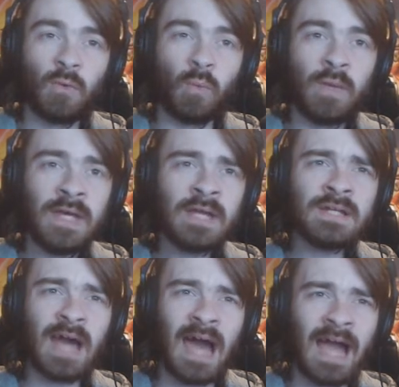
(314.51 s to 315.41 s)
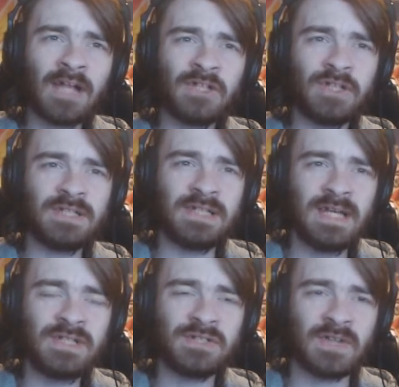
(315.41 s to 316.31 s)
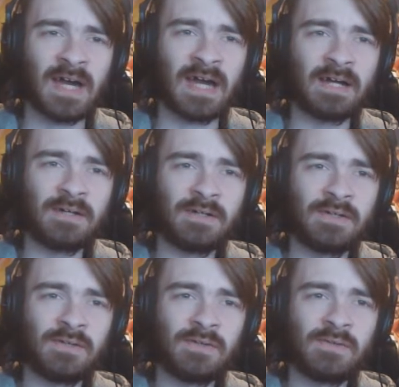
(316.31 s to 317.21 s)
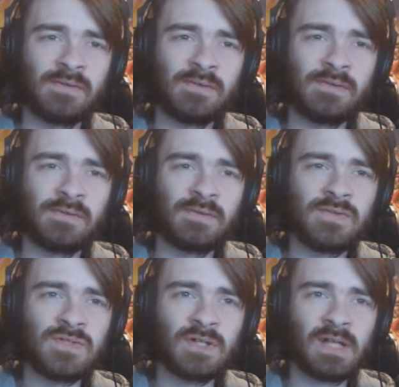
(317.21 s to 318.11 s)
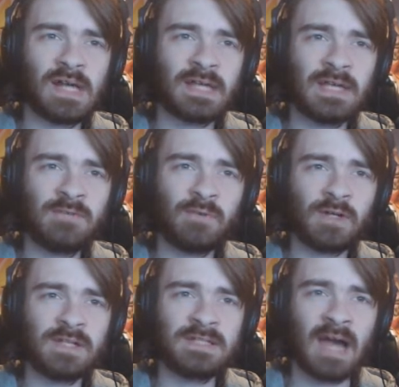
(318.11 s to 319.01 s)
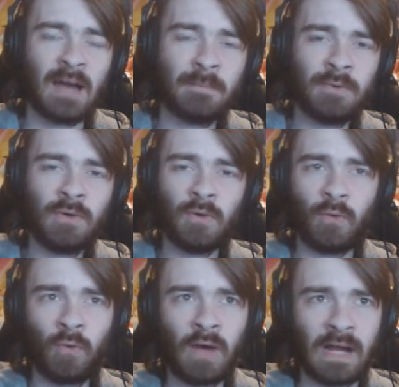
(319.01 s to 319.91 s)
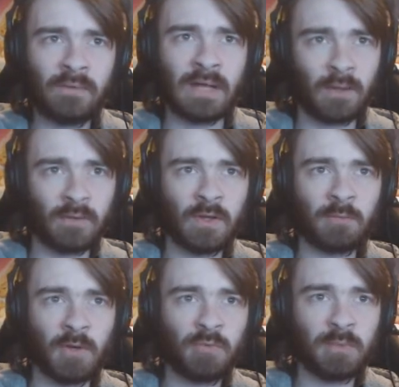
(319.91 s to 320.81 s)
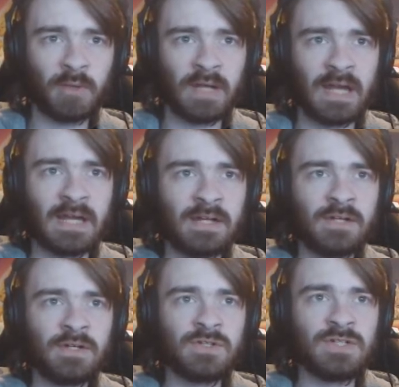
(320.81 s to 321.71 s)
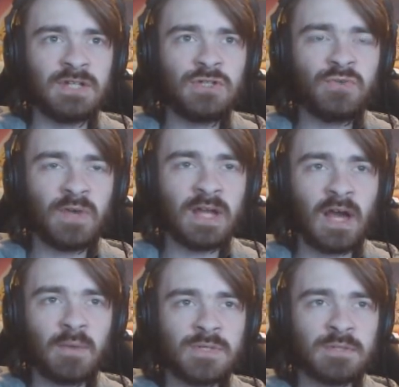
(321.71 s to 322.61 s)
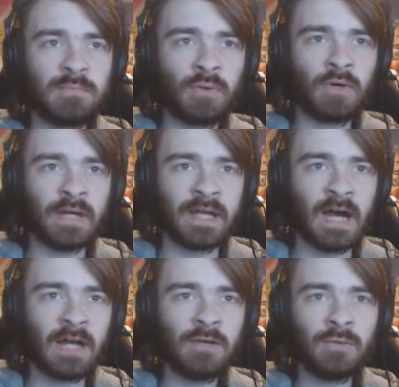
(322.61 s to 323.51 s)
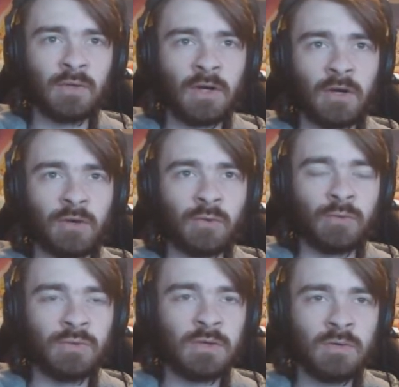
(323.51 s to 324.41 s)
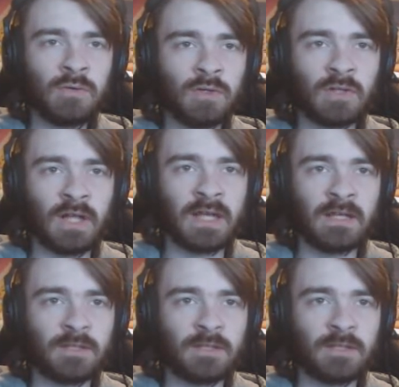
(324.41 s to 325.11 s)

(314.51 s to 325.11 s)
We could actually teach that to, like, either Kadabra or Houndour, and they would both be okay. Did you think I was a boy? I don't know. You don't look like